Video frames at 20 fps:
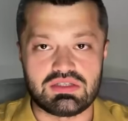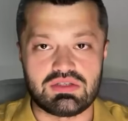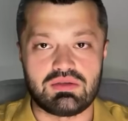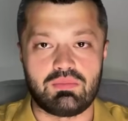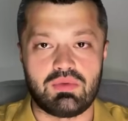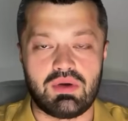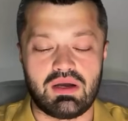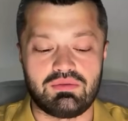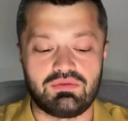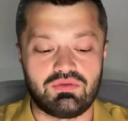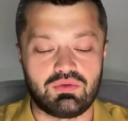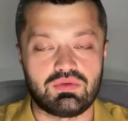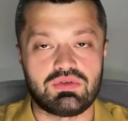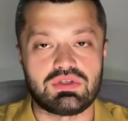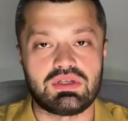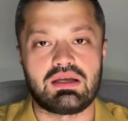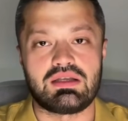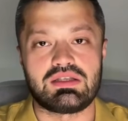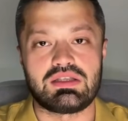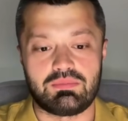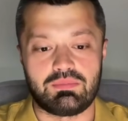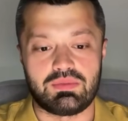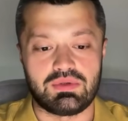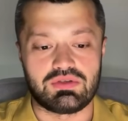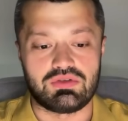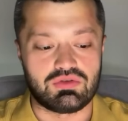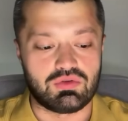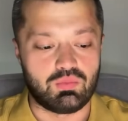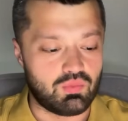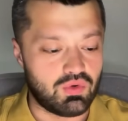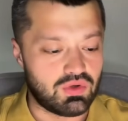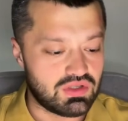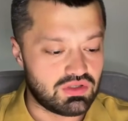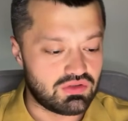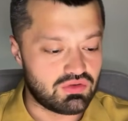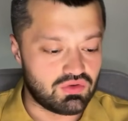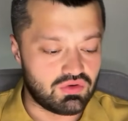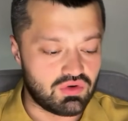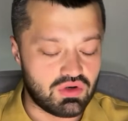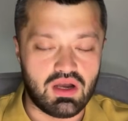in the platforms as a means to
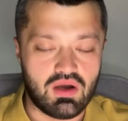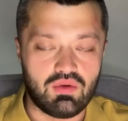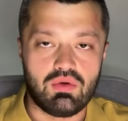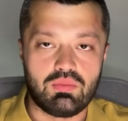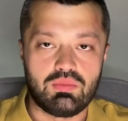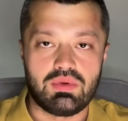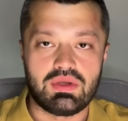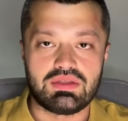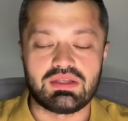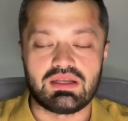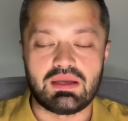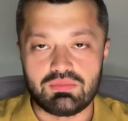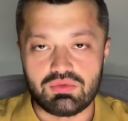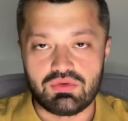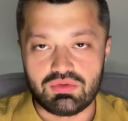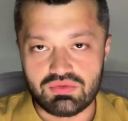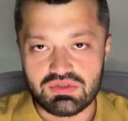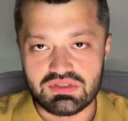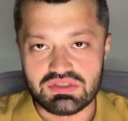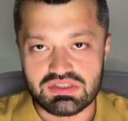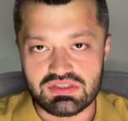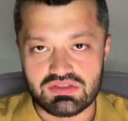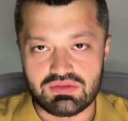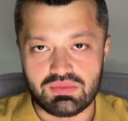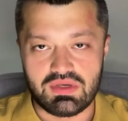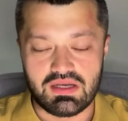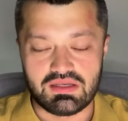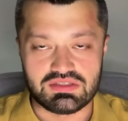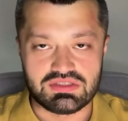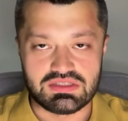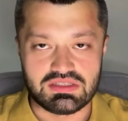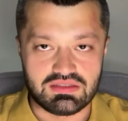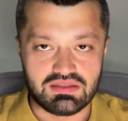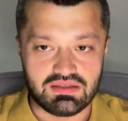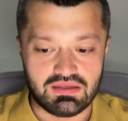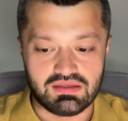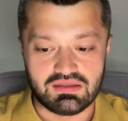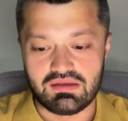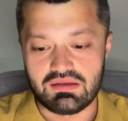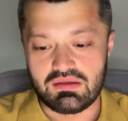monitor our maritime movements in the Black Sea.
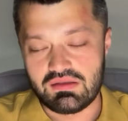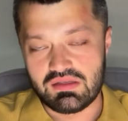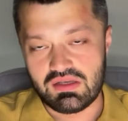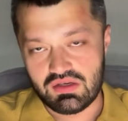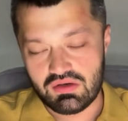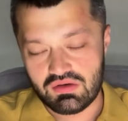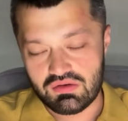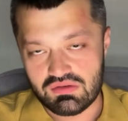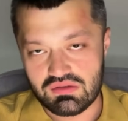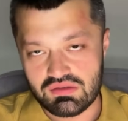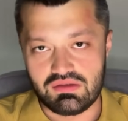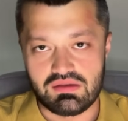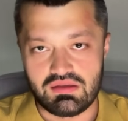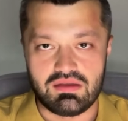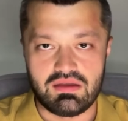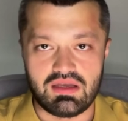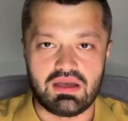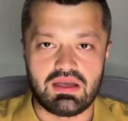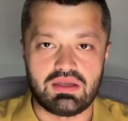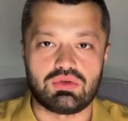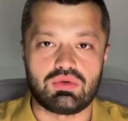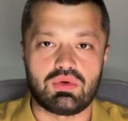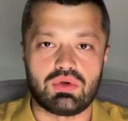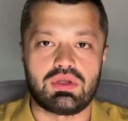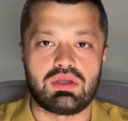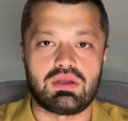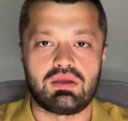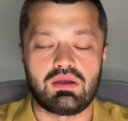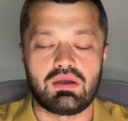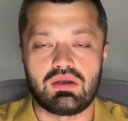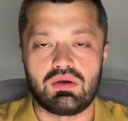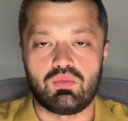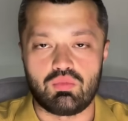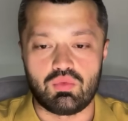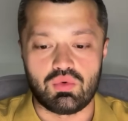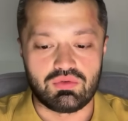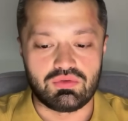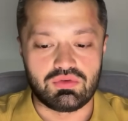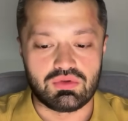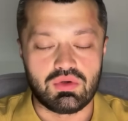Their electronic
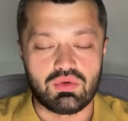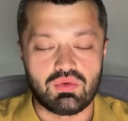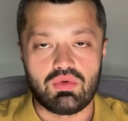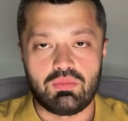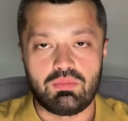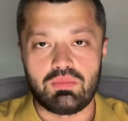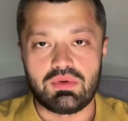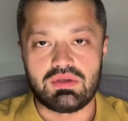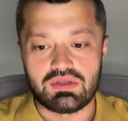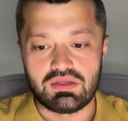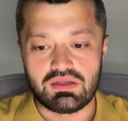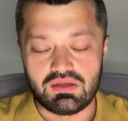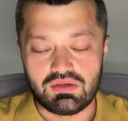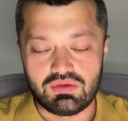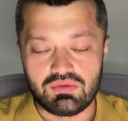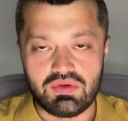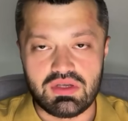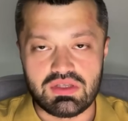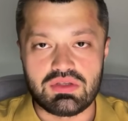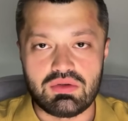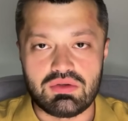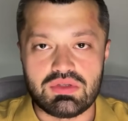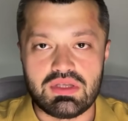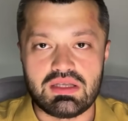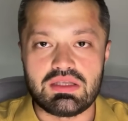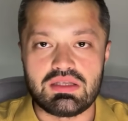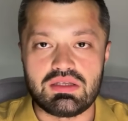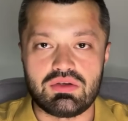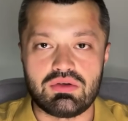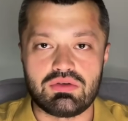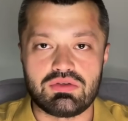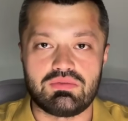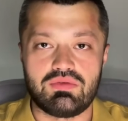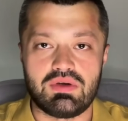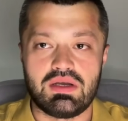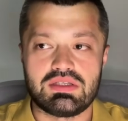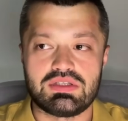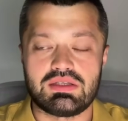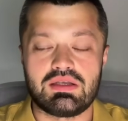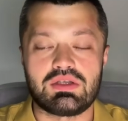warfare equipment and other radio technical
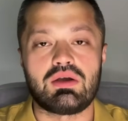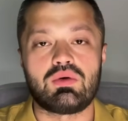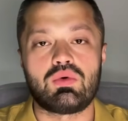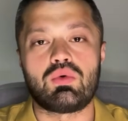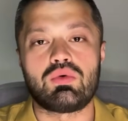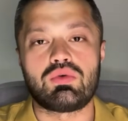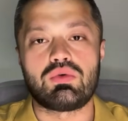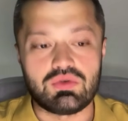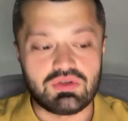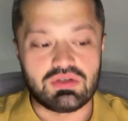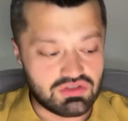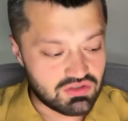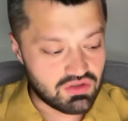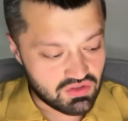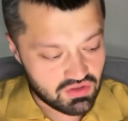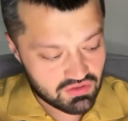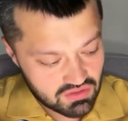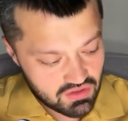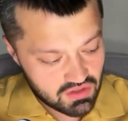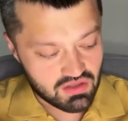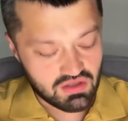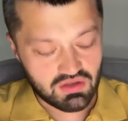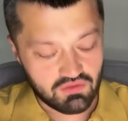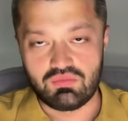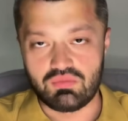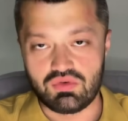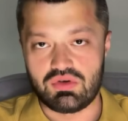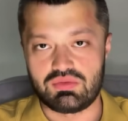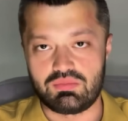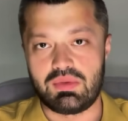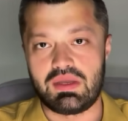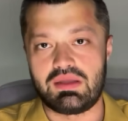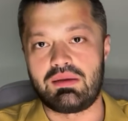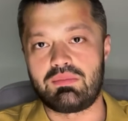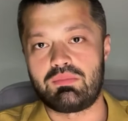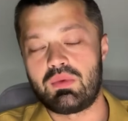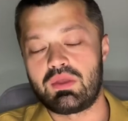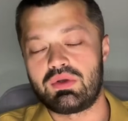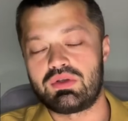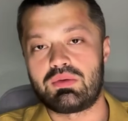devices are also installed, which make
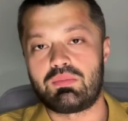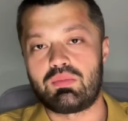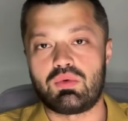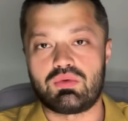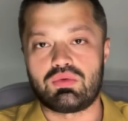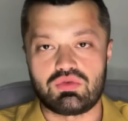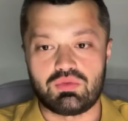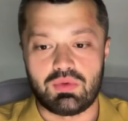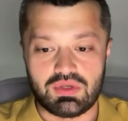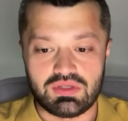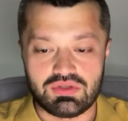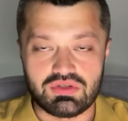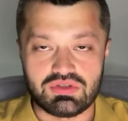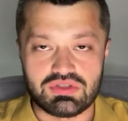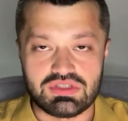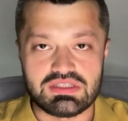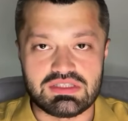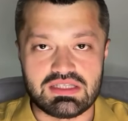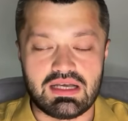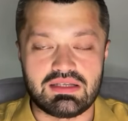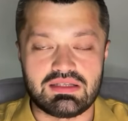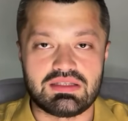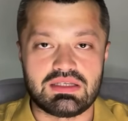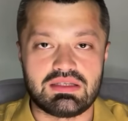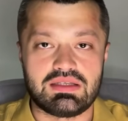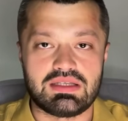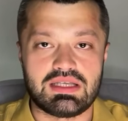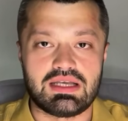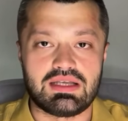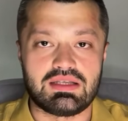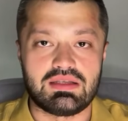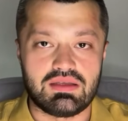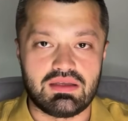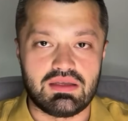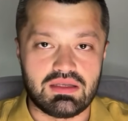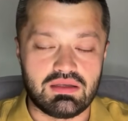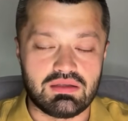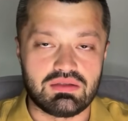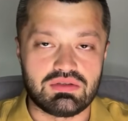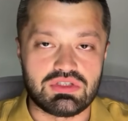it possible to better detect and gain
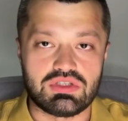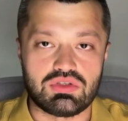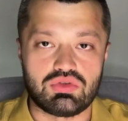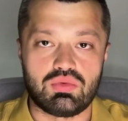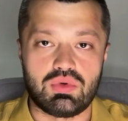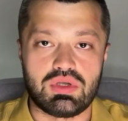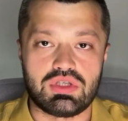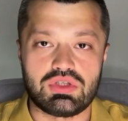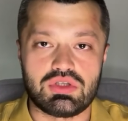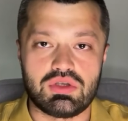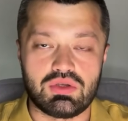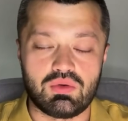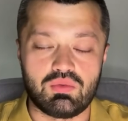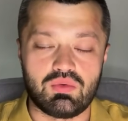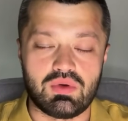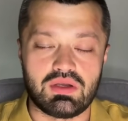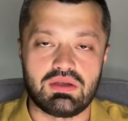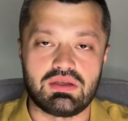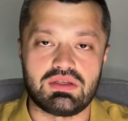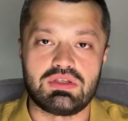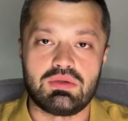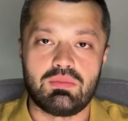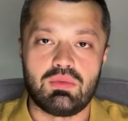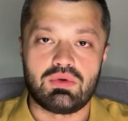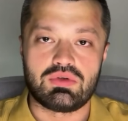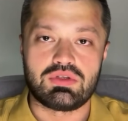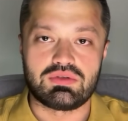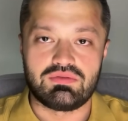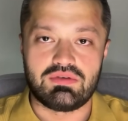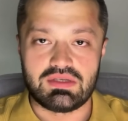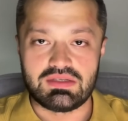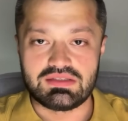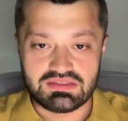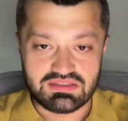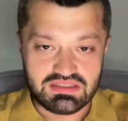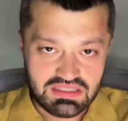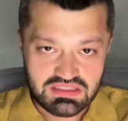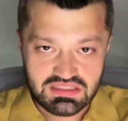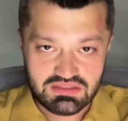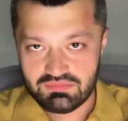situational awareness about events
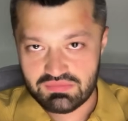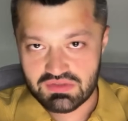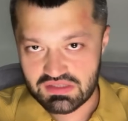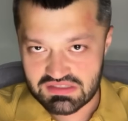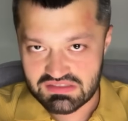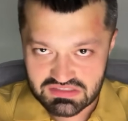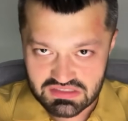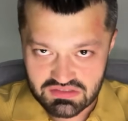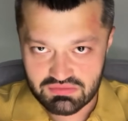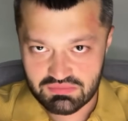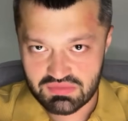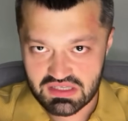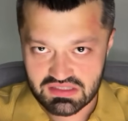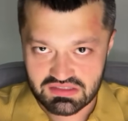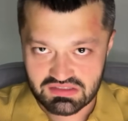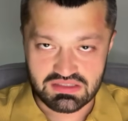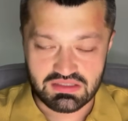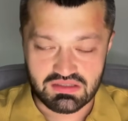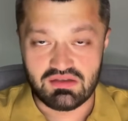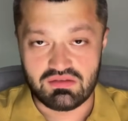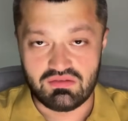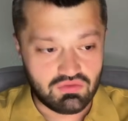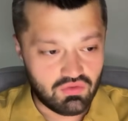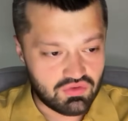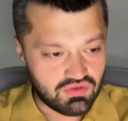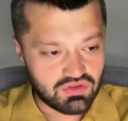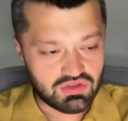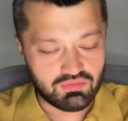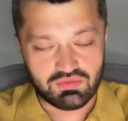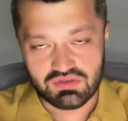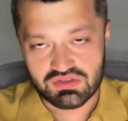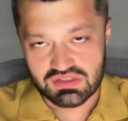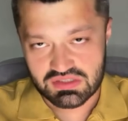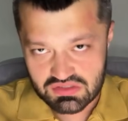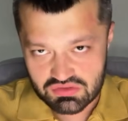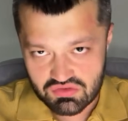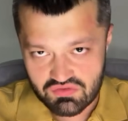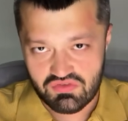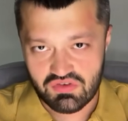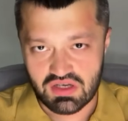taking place in the Black Sea. Ultimately,
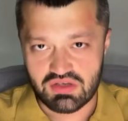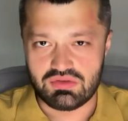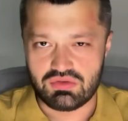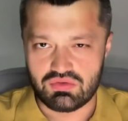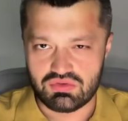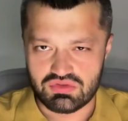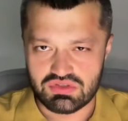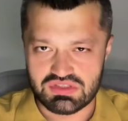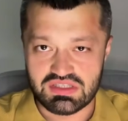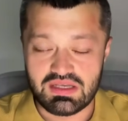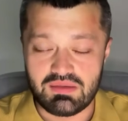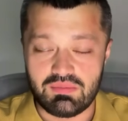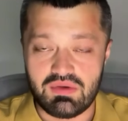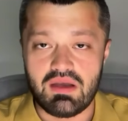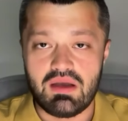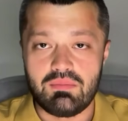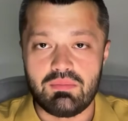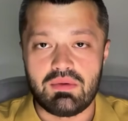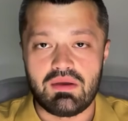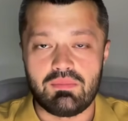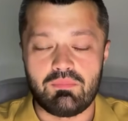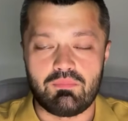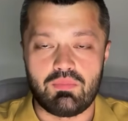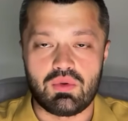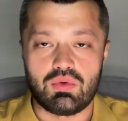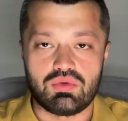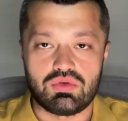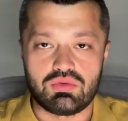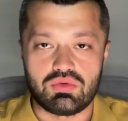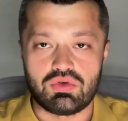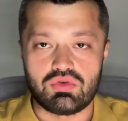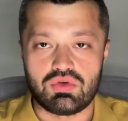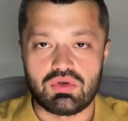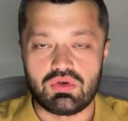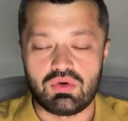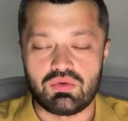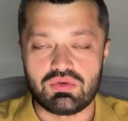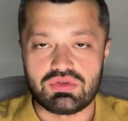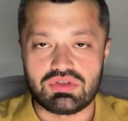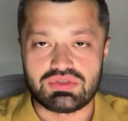to track those same unmanned boats, which we
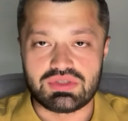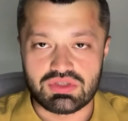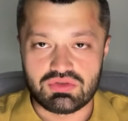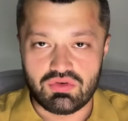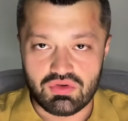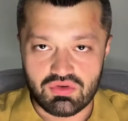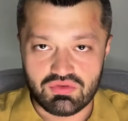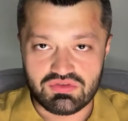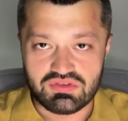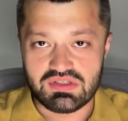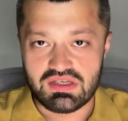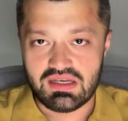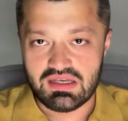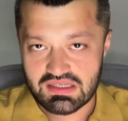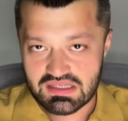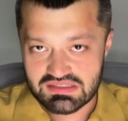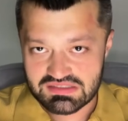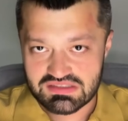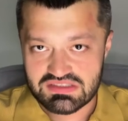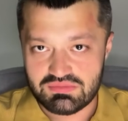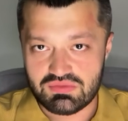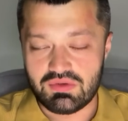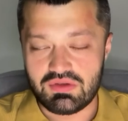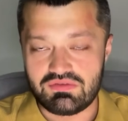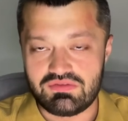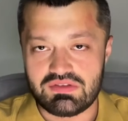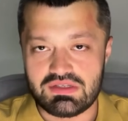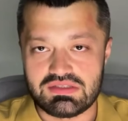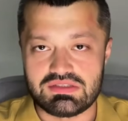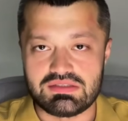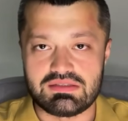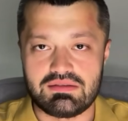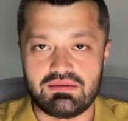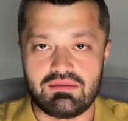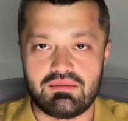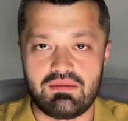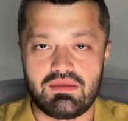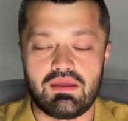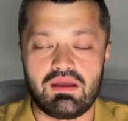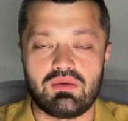call sea drones, and similar things.
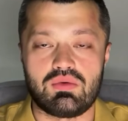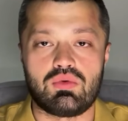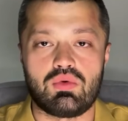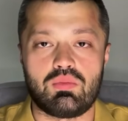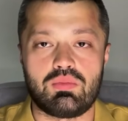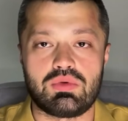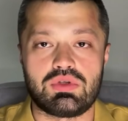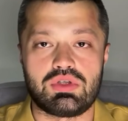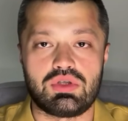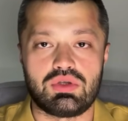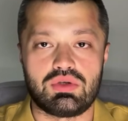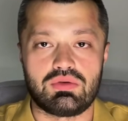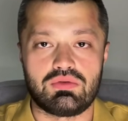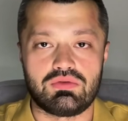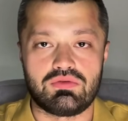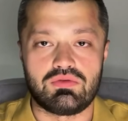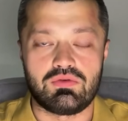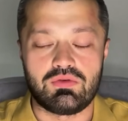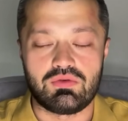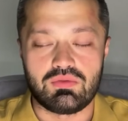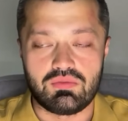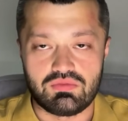To observe